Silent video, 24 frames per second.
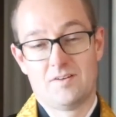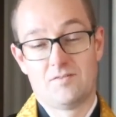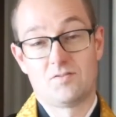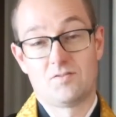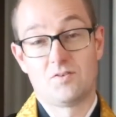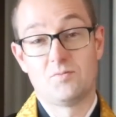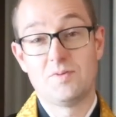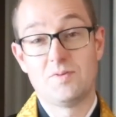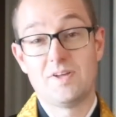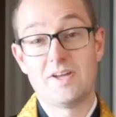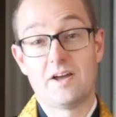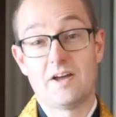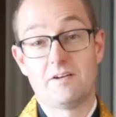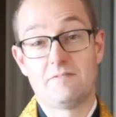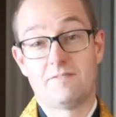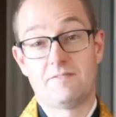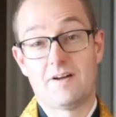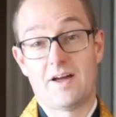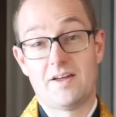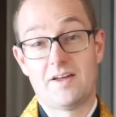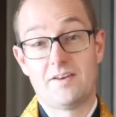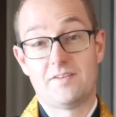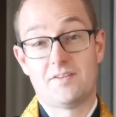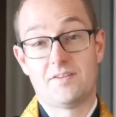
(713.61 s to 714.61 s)
For me, I
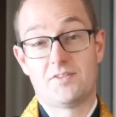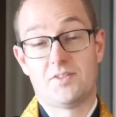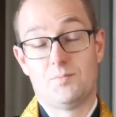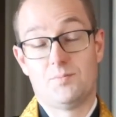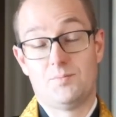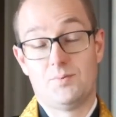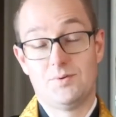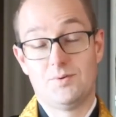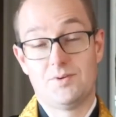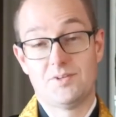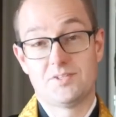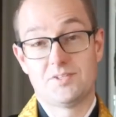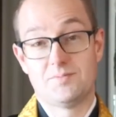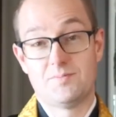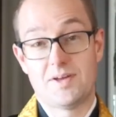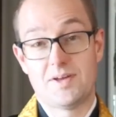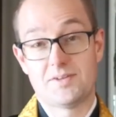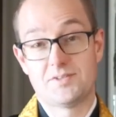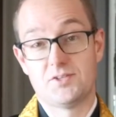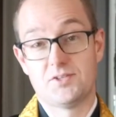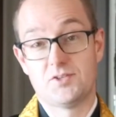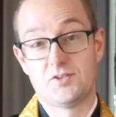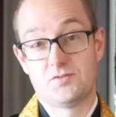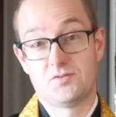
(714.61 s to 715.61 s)
find that the Buddha's
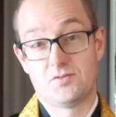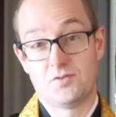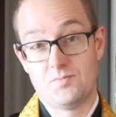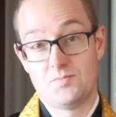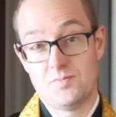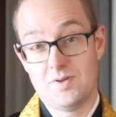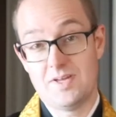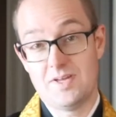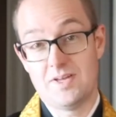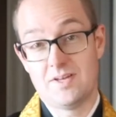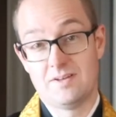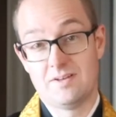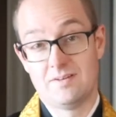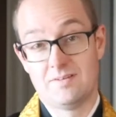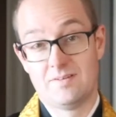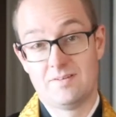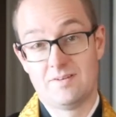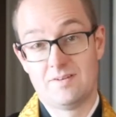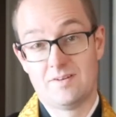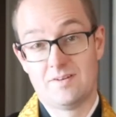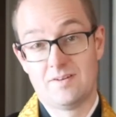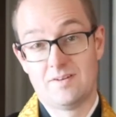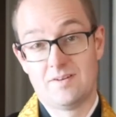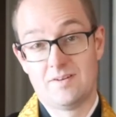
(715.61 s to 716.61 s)
message for me
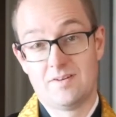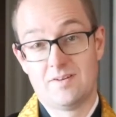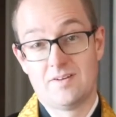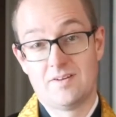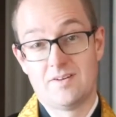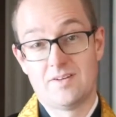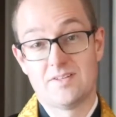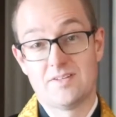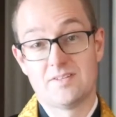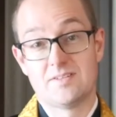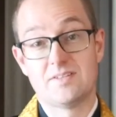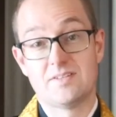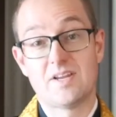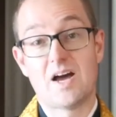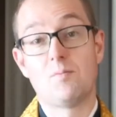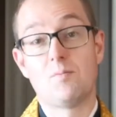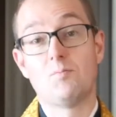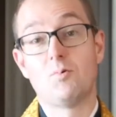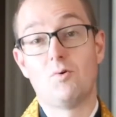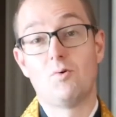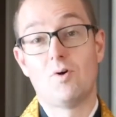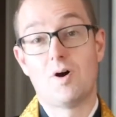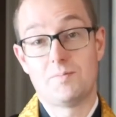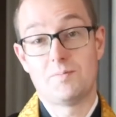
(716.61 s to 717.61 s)
is
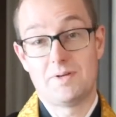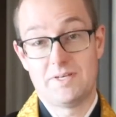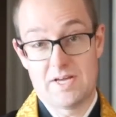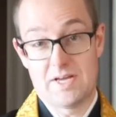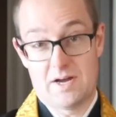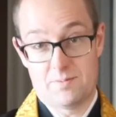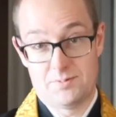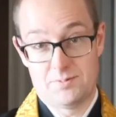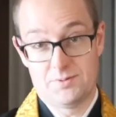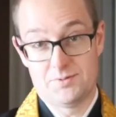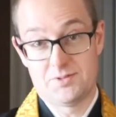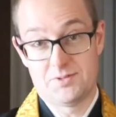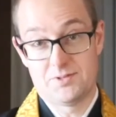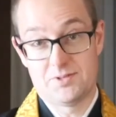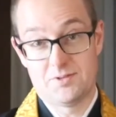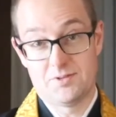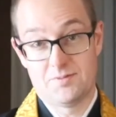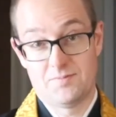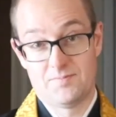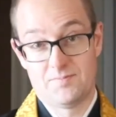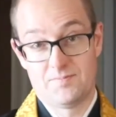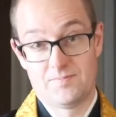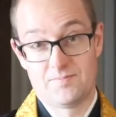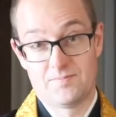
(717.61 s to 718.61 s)
Namu Amida Butsu.
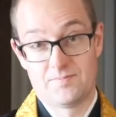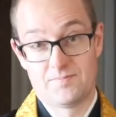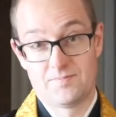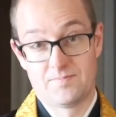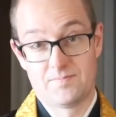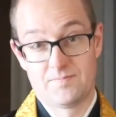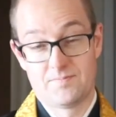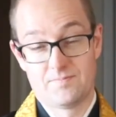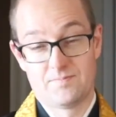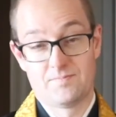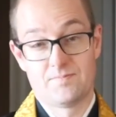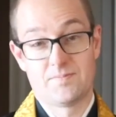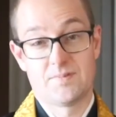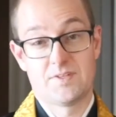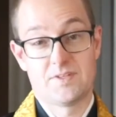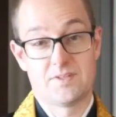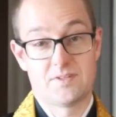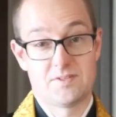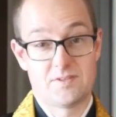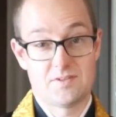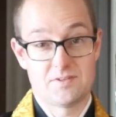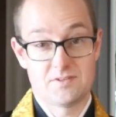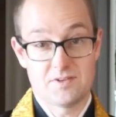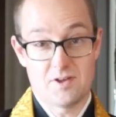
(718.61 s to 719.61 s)

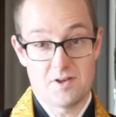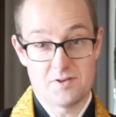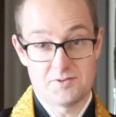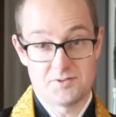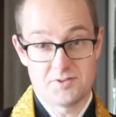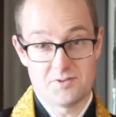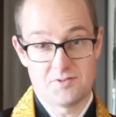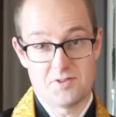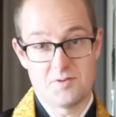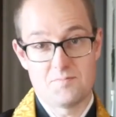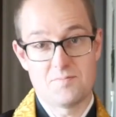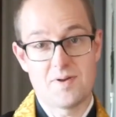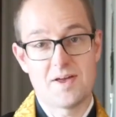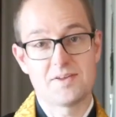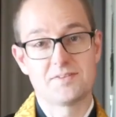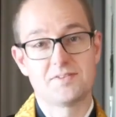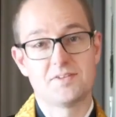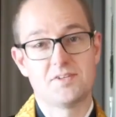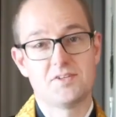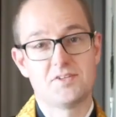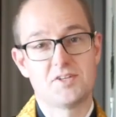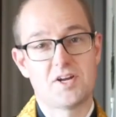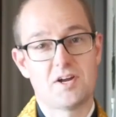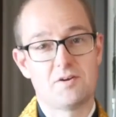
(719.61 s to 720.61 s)
This is also the
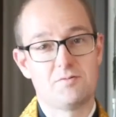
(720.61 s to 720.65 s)
message I